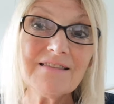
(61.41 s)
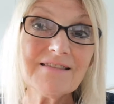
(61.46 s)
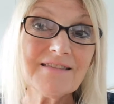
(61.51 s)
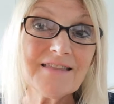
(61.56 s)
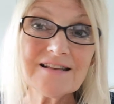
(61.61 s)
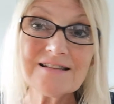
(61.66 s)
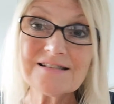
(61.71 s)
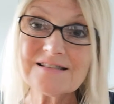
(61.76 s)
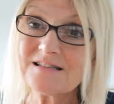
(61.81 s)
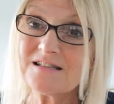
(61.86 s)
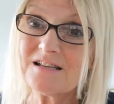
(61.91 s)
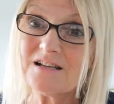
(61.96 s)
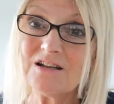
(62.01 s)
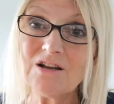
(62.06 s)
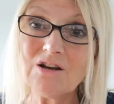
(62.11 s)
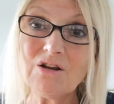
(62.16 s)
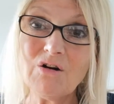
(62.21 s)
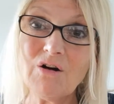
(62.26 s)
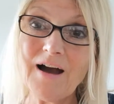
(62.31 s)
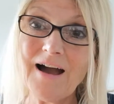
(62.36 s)
There's still a
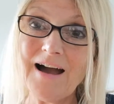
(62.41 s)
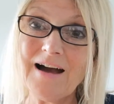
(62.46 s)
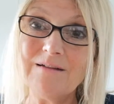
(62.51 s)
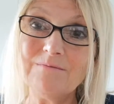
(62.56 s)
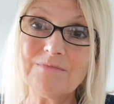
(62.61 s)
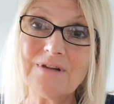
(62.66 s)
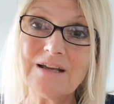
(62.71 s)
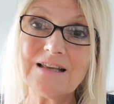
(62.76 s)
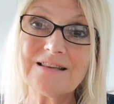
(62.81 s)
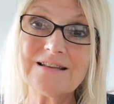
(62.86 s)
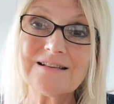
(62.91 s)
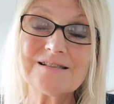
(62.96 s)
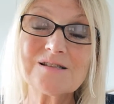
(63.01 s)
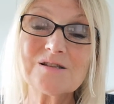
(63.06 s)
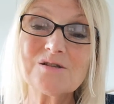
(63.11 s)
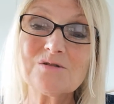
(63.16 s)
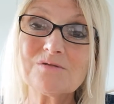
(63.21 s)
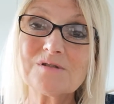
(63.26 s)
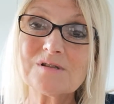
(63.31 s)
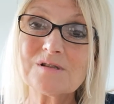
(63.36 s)
lot happening. There's
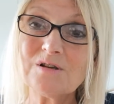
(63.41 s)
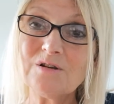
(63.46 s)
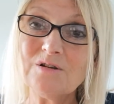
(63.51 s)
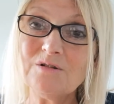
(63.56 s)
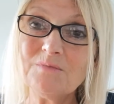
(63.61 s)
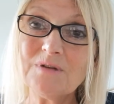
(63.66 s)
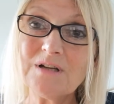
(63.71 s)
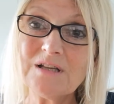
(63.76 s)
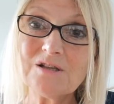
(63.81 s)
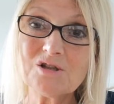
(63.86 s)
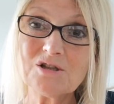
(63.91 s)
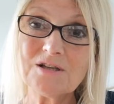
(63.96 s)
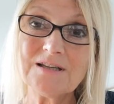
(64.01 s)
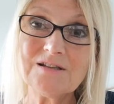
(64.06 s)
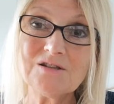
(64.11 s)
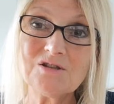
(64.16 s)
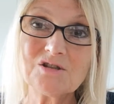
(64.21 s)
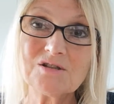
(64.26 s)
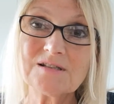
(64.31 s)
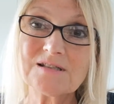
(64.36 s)
still so many
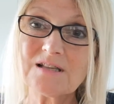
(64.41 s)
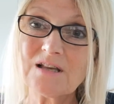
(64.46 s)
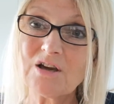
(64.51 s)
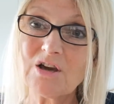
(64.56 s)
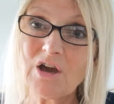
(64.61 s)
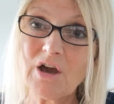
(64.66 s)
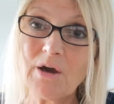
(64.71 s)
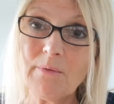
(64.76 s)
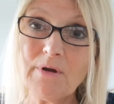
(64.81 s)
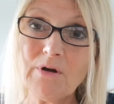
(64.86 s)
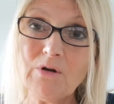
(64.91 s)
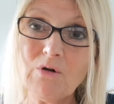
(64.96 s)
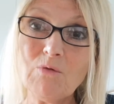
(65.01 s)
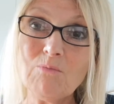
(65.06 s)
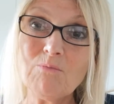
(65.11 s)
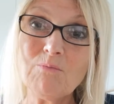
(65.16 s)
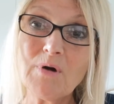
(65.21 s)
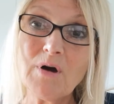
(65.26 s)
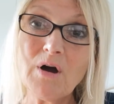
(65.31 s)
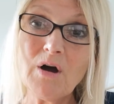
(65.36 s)
changes that are going
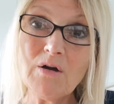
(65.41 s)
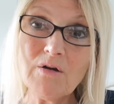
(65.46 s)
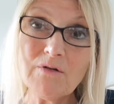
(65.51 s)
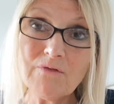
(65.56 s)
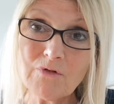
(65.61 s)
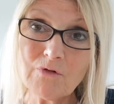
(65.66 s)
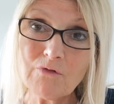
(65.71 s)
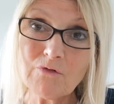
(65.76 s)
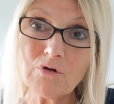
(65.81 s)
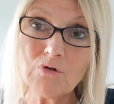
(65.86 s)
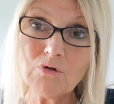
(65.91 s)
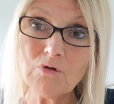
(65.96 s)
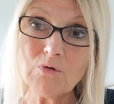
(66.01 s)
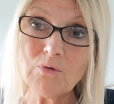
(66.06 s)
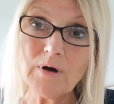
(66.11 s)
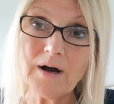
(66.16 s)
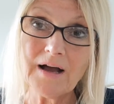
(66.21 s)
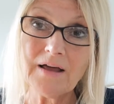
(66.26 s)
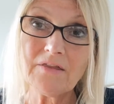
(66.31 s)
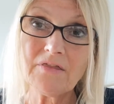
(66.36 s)
on, but
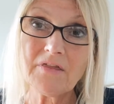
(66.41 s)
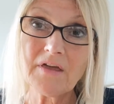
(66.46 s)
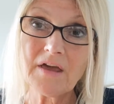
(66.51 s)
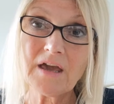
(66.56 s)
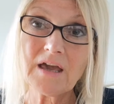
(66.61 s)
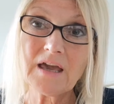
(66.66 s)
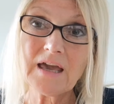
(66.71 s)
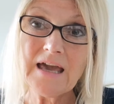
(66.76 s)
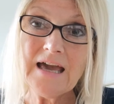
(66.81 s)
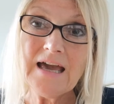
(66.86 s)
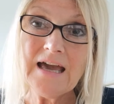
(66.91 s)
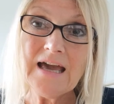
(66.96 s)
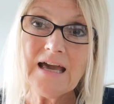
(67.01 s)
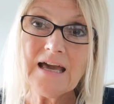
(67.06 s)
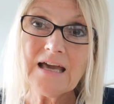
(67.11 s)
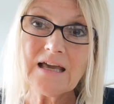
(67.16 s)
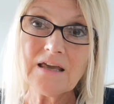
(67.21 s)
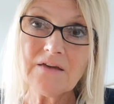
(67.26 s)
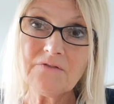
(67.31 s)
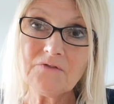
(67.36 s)
overall, I think
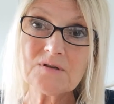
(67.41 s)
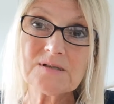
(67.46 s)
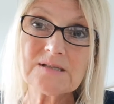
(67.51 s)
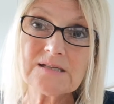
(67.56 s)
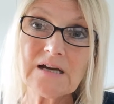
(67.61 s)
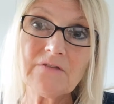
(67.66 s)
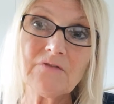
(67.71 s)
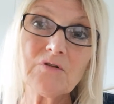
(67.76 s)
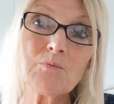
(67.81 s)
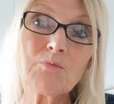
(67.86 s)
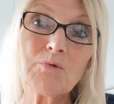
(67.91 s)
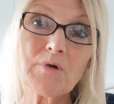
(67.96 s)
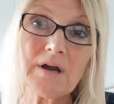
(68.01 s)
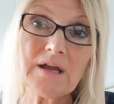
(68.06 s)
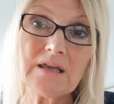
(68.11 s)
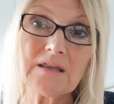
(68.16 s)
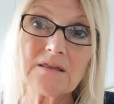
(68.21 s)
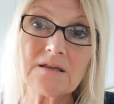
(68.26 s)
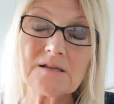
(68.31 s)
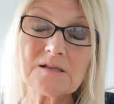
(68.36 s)
give yourself a
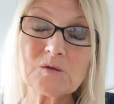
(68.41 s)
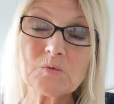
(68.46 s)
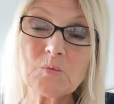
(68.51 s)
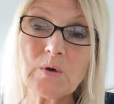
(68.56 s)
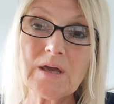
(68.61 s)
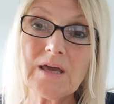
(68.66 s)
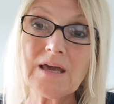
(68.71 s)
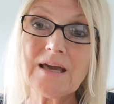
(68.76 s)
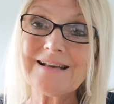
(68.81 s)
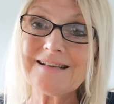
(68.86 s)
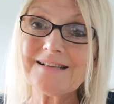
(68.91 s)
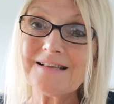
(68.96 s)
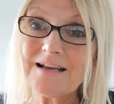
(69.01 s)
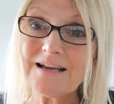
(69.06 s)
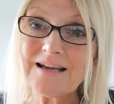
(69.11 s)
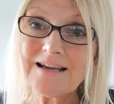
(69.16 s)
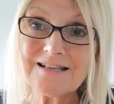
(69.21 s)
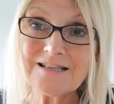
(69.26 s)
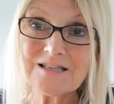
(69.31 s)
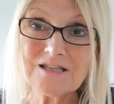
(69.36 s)
break this week.
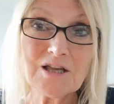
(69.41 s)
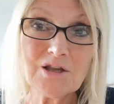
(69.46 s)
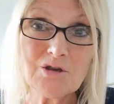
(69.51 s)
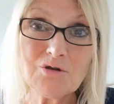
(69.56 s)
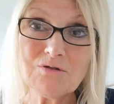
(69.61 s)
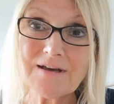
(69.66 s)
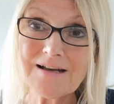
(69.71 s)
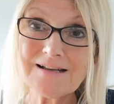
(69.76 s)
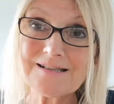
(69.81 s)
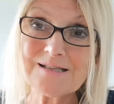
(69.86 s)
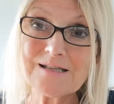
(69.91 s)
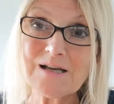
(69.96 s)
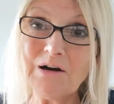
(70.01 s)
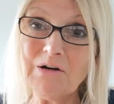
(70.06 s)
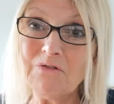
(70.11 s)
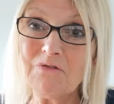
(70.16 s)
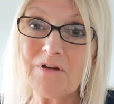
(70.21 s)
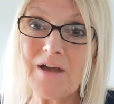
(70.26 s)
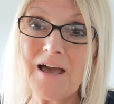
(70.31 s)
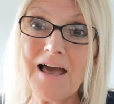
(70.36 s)
Continue that
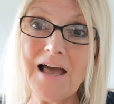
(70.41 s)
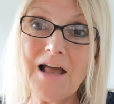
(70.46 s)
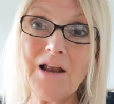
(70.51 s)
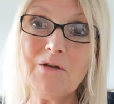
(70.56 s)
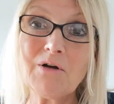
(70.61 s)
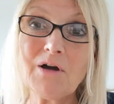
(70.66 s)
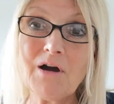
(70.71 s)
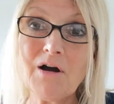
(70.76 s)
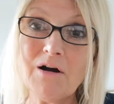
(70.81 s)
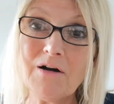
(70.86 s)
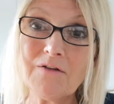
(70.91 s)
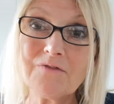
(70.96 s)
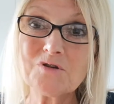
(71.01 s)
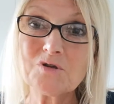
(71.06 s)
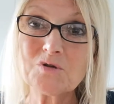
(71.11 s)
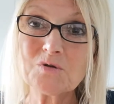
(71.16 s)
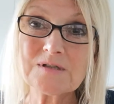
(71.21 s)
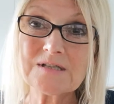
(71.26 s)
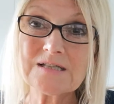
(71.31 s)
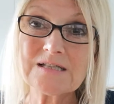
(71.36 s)
self-care, look
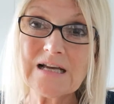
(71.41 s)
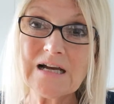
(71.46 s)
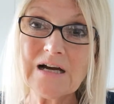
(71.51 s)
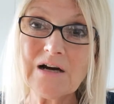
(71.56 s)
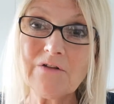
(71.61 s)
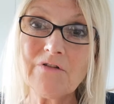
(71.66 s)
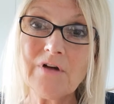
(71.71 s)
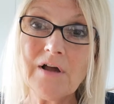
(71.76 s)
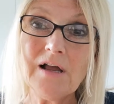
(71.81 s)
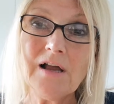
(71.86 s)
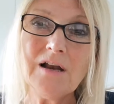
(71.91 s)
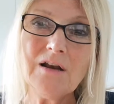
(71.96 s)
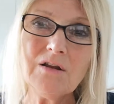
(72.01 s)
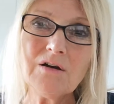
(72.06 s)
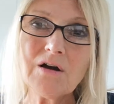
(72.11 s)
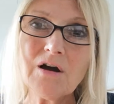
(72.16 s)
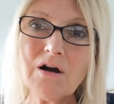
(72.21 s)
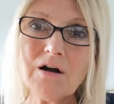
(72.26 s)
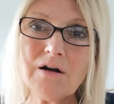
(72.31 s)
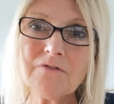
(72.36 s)
after yourself,
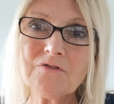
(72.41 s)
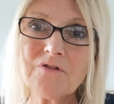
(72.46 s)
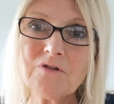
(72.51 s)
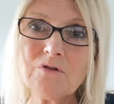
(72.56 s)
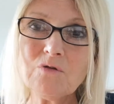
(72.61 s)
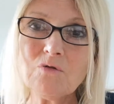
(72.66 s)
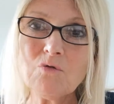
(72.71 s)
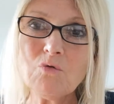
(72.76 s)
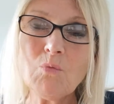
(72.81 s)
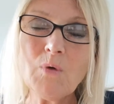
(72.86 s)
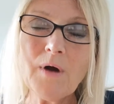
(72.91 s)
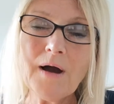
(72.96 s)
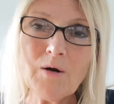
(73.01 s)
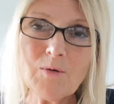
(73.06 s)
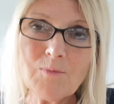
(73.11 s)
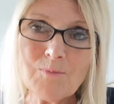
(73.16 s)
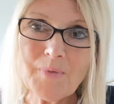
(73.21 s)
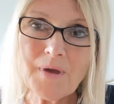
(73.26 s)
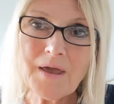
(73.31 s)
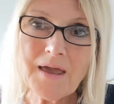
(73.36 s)
look after your
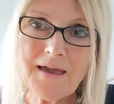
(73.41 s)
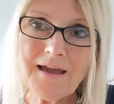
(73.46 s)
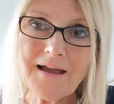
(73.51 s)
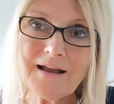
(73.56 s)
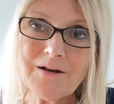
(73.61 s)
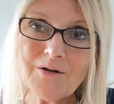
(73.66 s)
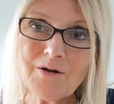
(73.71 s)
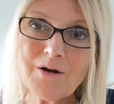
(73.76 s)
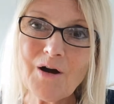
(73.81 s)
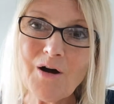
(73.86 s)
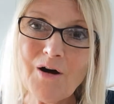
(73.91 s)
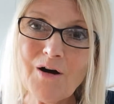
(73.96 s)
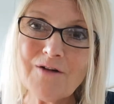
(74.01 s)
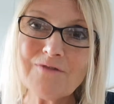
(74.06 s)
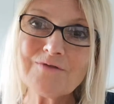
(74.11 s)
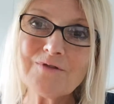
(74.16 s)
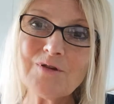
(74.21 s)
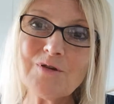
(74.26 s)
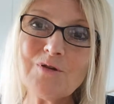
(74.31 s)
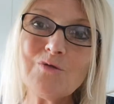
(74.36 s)
well-being, look
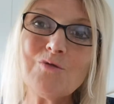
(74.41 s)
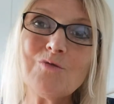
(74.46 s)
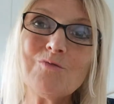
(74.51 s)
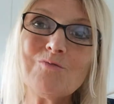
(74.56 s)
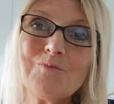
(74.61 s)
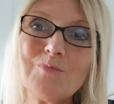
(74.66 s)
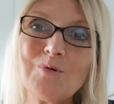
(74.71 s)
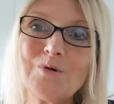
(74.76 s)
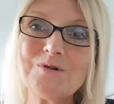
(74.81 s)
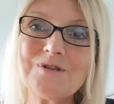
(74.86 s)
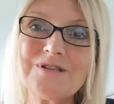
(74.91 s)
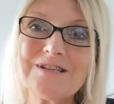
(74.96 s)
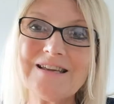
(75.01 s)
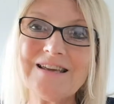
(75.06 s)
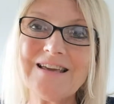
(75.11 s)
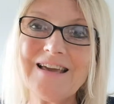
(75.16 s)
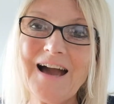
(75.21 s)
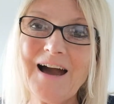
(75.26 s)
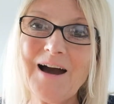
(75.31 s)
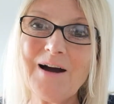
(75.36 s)
after your
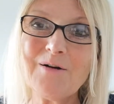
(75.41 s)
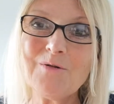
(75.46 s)
body,